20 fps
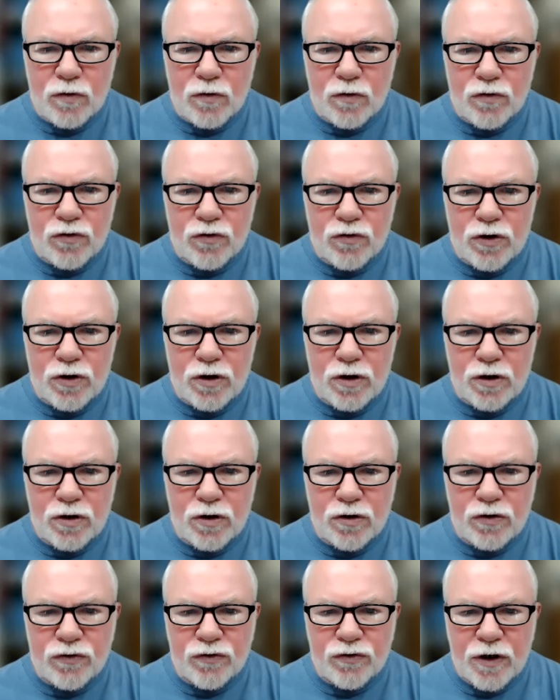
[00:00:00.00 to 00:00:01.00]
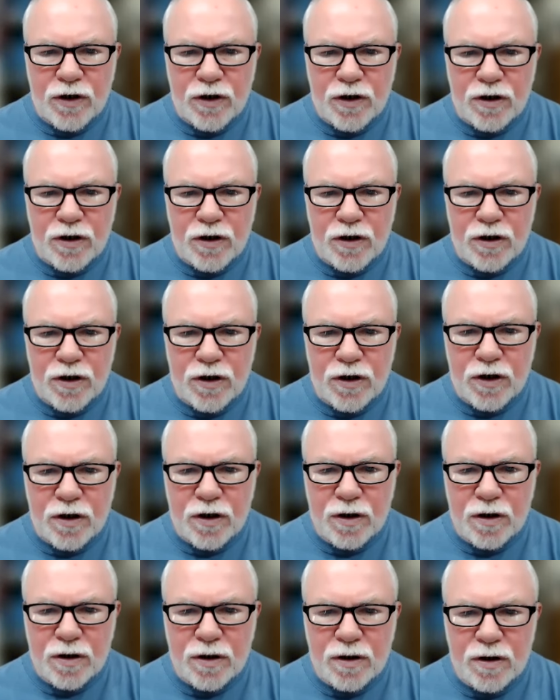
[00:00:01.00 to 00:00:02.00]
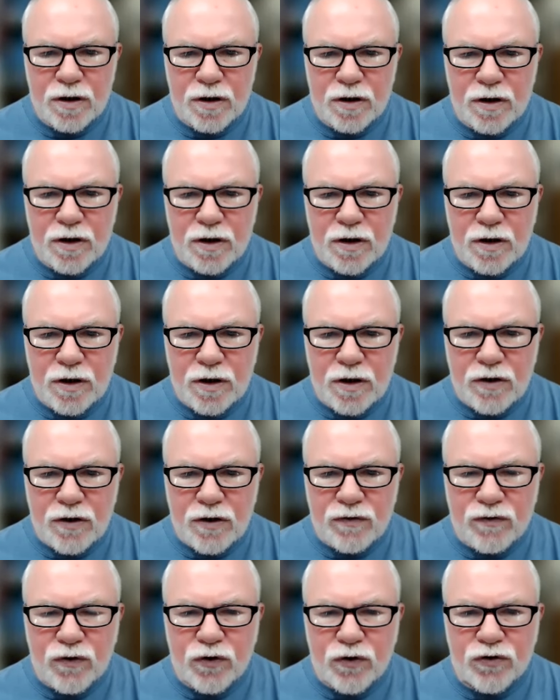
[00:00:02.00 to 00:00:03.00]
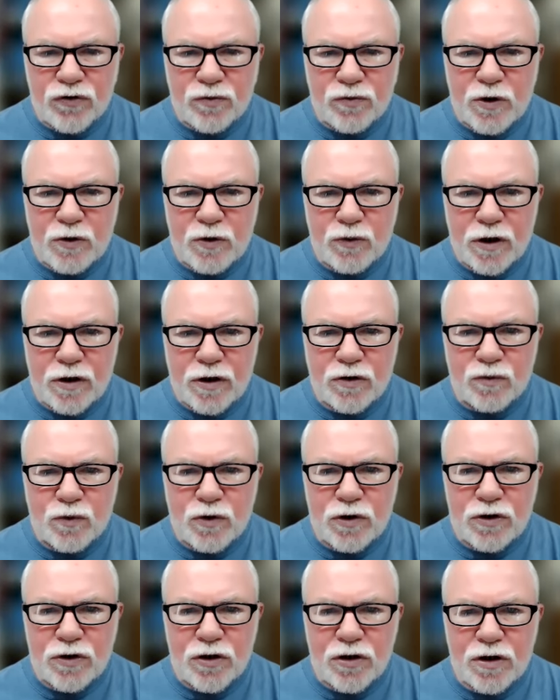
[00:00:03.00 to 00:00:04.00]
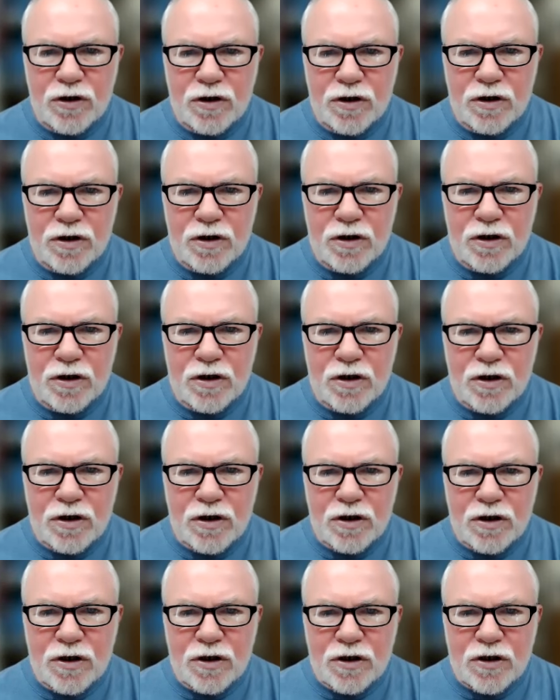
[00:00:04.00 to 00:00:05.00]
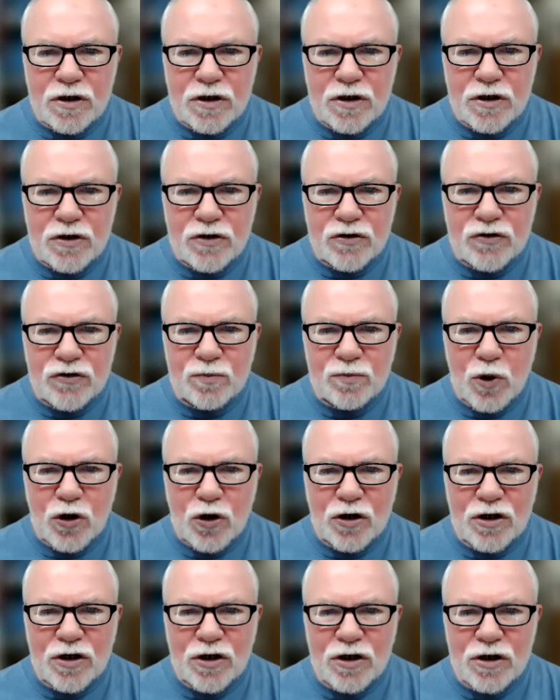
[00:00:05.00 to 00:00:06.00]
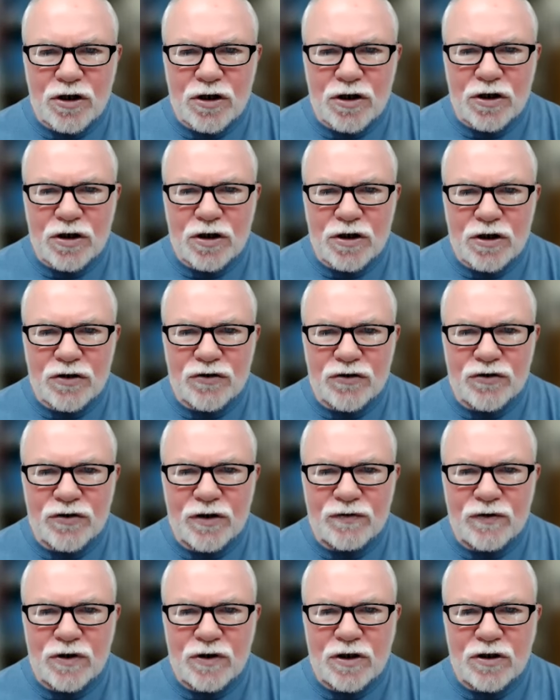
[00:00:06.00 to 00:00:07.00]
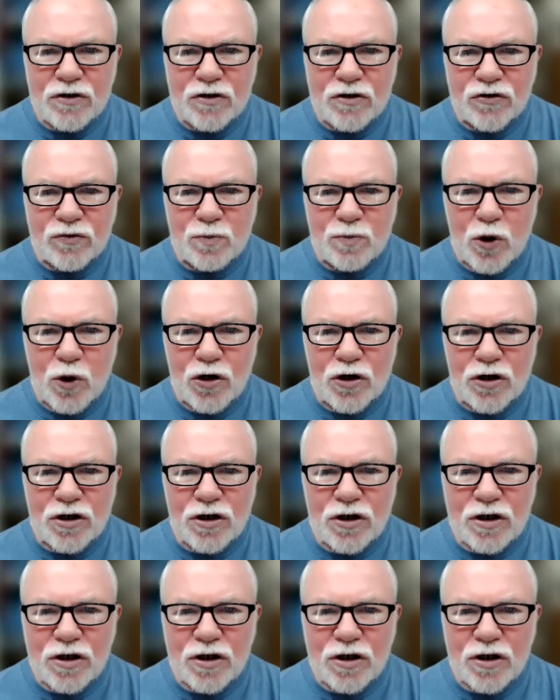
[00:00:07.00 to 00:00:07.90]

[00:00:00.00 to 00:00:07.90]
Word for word: She is a uh, force to be reckoned with. Spark, Stephanie DeSpark.